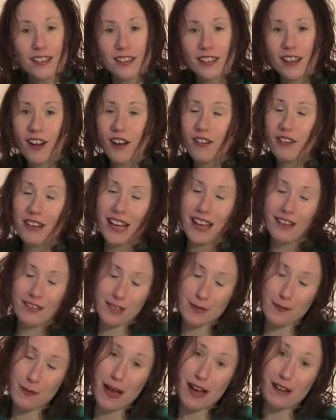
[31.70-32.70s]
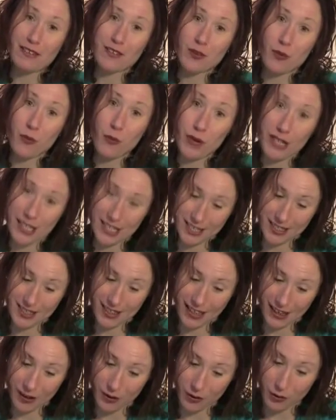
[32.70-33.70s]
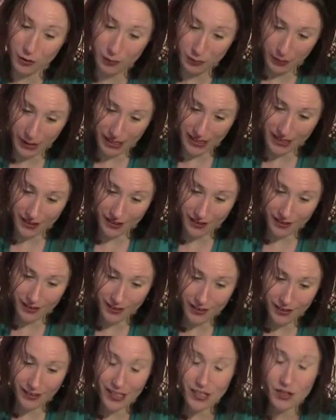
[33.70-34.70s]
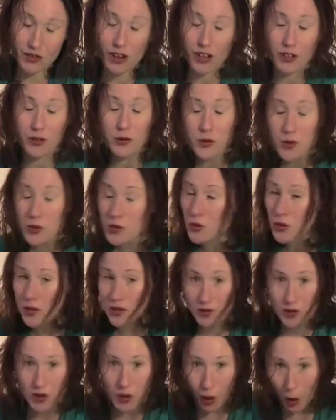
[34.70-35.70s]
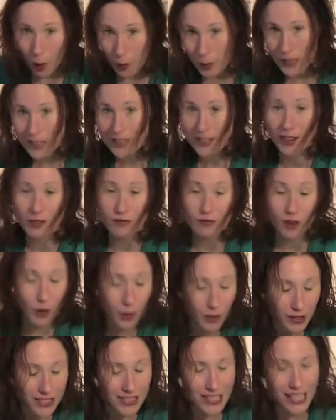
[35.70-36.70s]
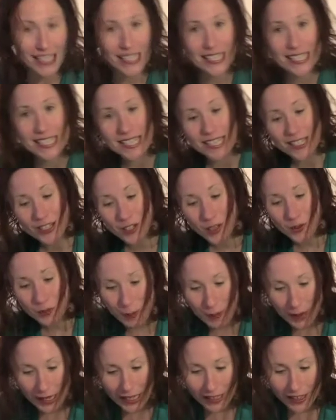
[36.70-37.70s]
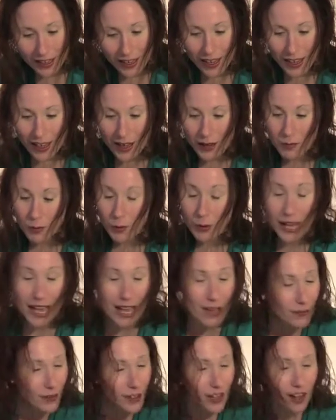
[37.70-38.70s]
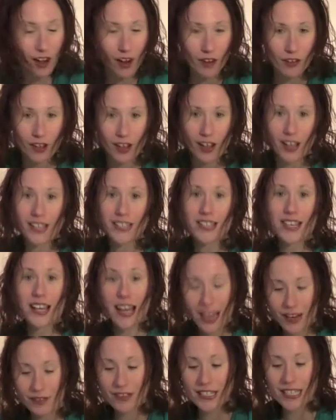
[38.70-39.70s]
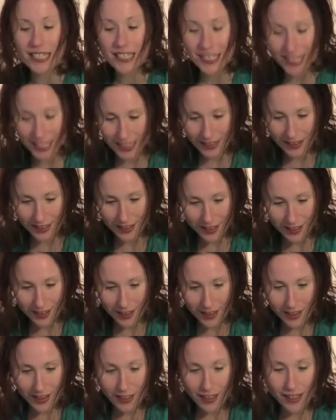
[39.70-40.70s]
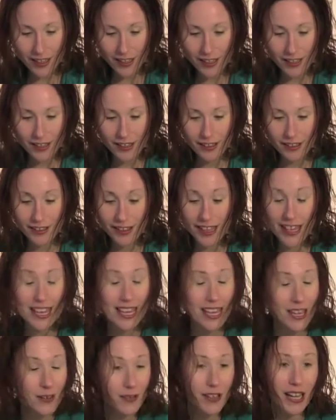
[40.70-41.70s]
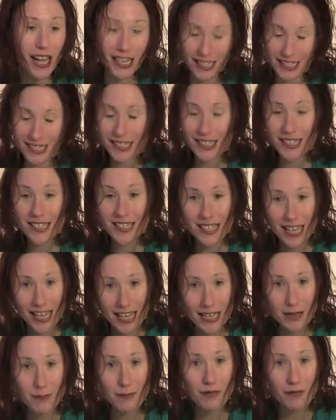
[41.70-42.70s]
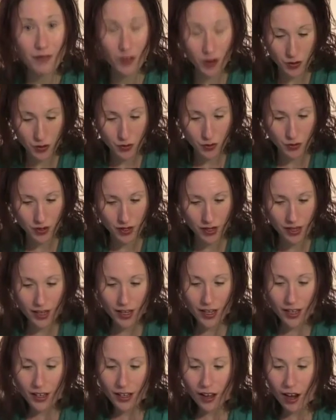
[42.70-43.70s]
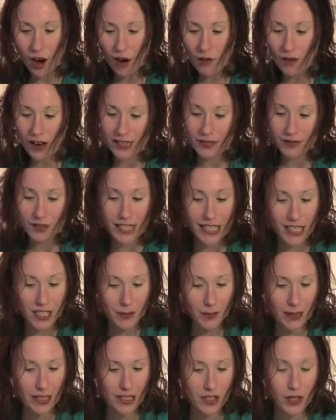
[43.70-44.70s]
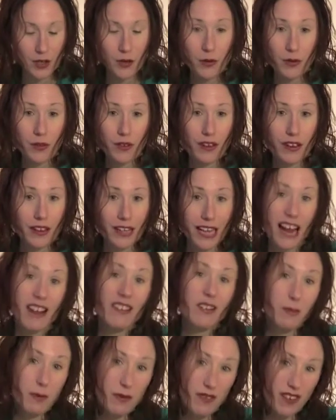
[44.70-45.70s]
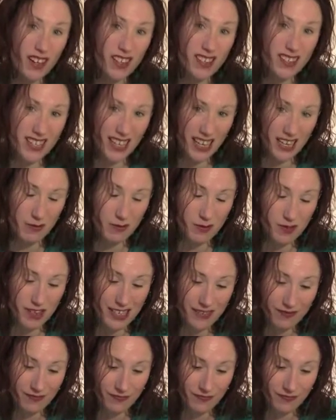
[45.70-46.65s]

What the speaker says: Cara and Harry's parents wished they got on better. They tried all sorts of new hobbies like roller skating and swimming, but whatever Cara liked, Harry didn't. They even hated the same food. Cara had a really sweet tooth and Harry preferred savoury.